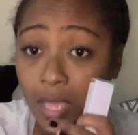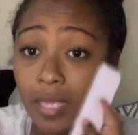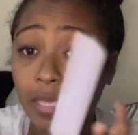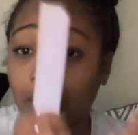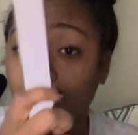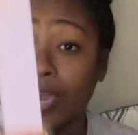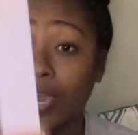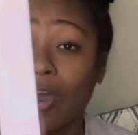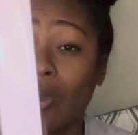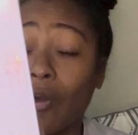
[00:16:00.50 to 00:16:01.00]

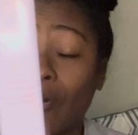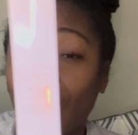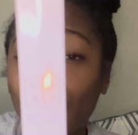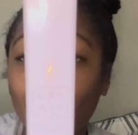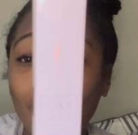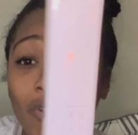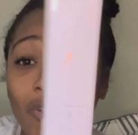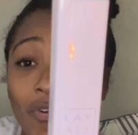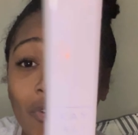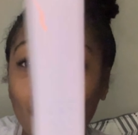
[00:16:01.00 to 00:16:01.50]
Y'all,
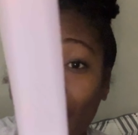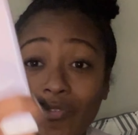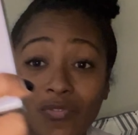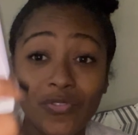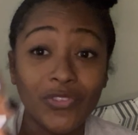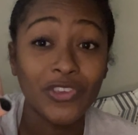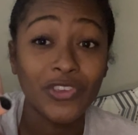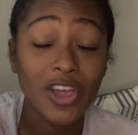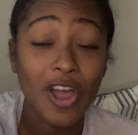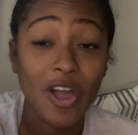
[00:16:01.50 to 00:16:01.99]

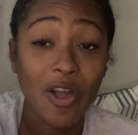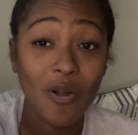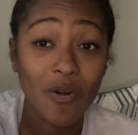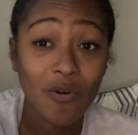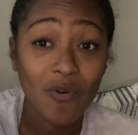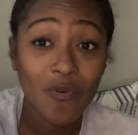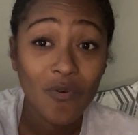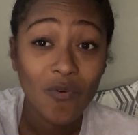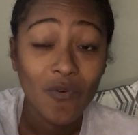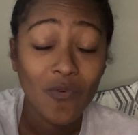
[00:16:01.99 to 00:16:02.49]
y'all,
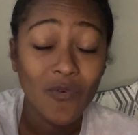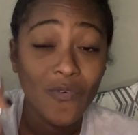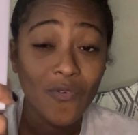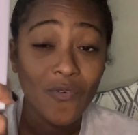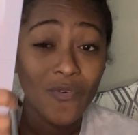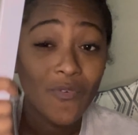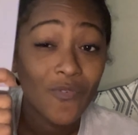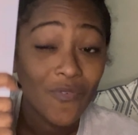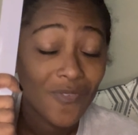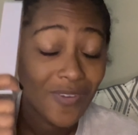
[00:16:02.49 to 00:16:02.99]

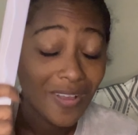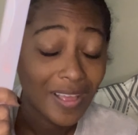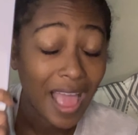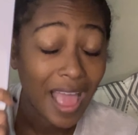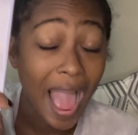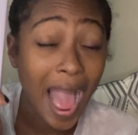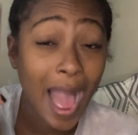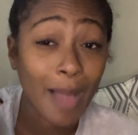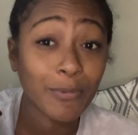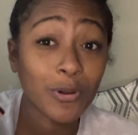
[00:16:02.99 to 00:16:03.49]

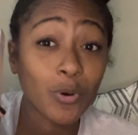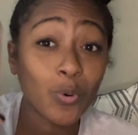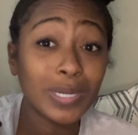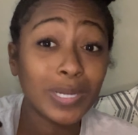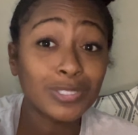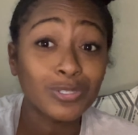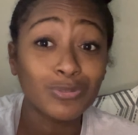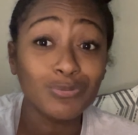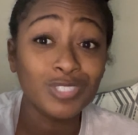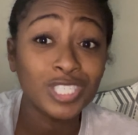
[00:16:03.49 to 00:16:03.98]
I'm going
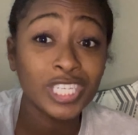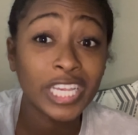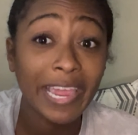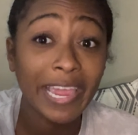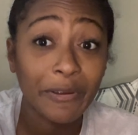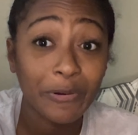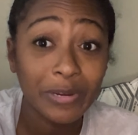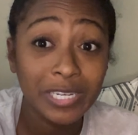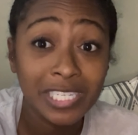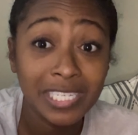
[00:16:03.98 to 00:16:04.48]
to
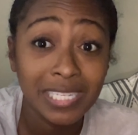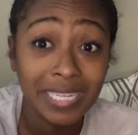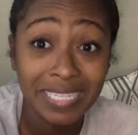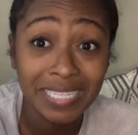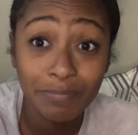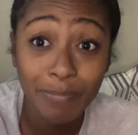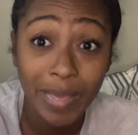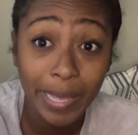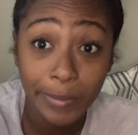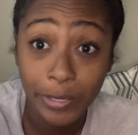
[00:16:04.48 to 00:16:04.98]
cherish this
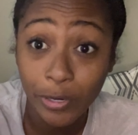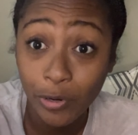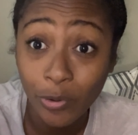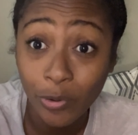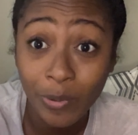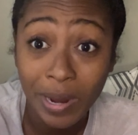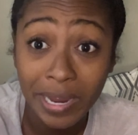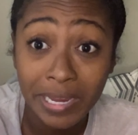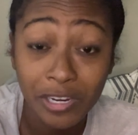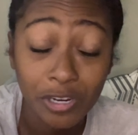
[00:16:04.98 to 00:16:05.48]
baby girl
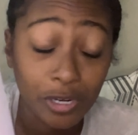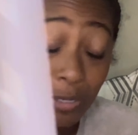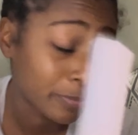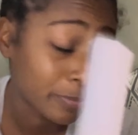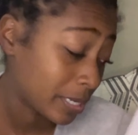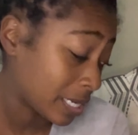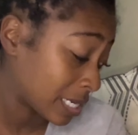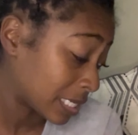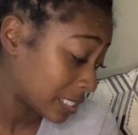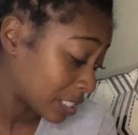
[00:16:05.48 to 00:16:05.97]
right here
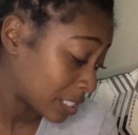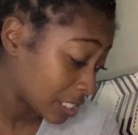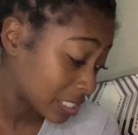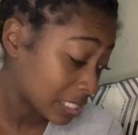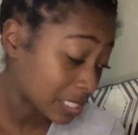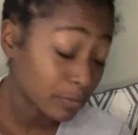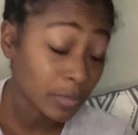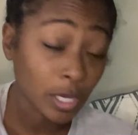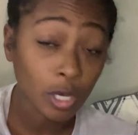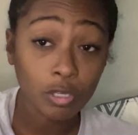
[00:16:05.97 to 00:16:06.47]
because she
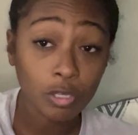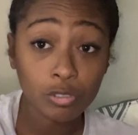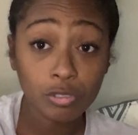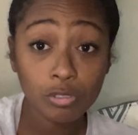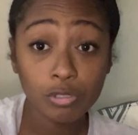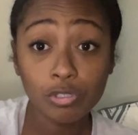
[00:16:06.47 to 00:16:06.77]
smells